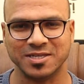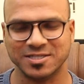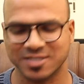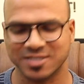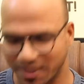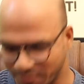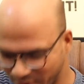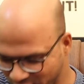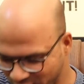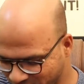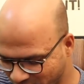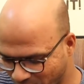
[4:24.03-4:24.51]

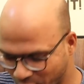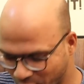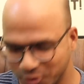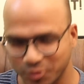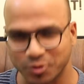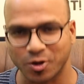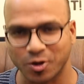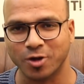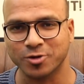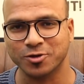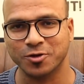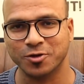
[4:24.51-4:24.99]
Example, if I want to
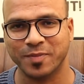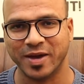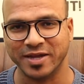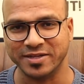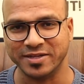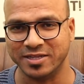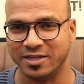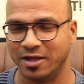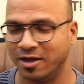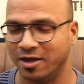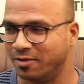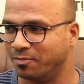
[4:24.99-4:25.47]
talk to my
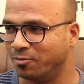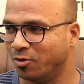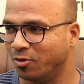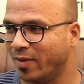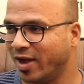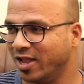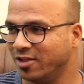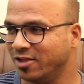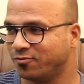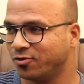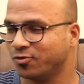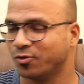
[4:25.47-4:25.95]

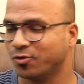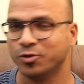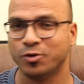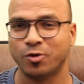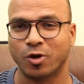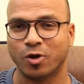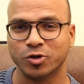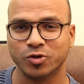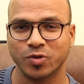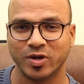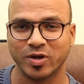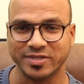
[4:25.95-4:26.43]
mobile phone or to talk to